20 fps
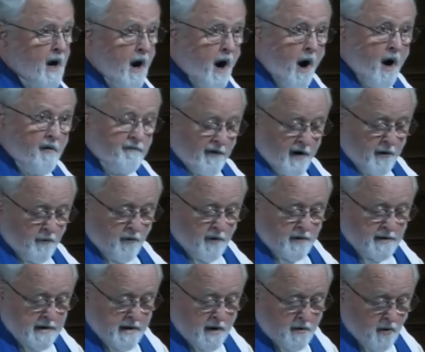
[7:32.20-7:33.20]
of a
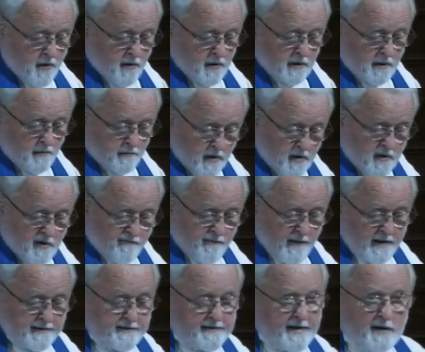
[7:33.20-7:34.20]
renewal
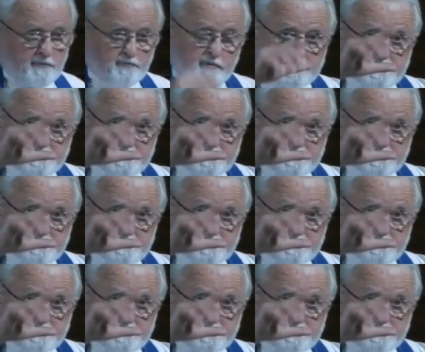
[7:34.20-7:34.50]
movement that was